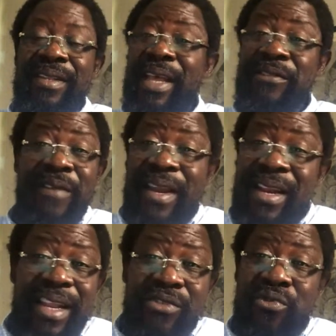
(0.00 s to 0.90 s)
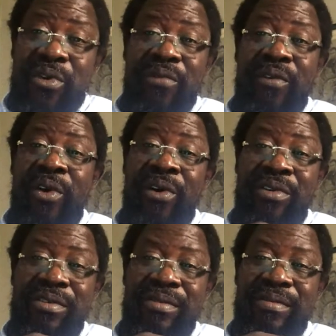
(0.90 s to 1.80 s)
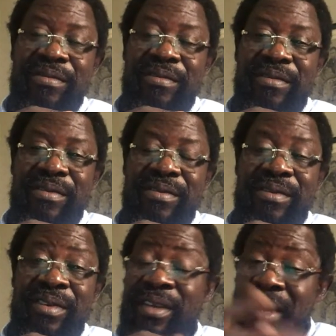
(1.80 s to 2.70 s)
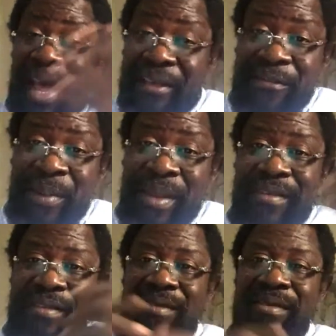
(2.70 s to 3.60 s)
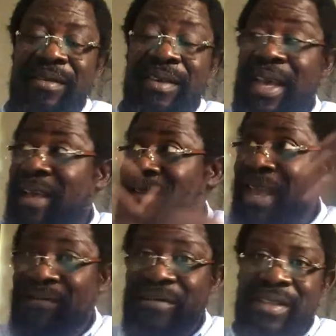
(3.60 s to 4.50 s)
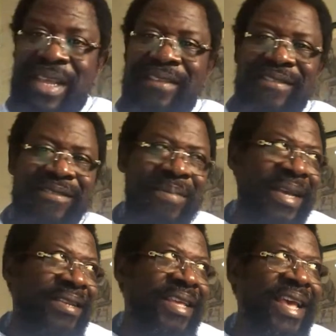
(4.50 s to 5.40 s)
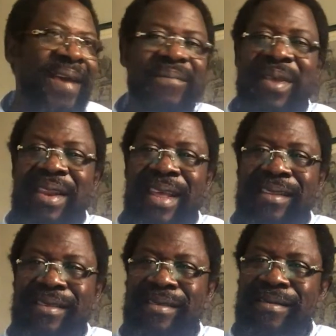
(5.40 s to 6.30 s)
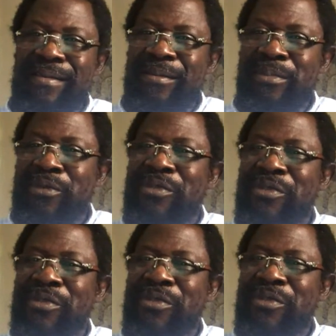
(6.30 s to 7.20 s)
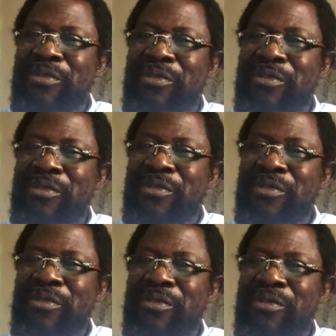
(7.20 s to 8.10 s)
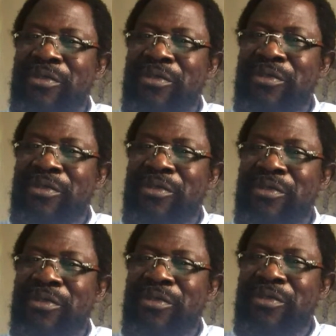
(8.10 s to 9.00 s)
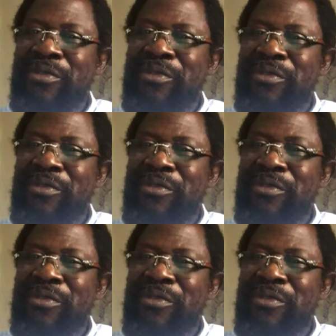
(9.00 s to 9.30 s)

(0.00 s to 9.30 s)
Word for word: there is very little of God in our space as evidenced by the eminent putrefaction of our society.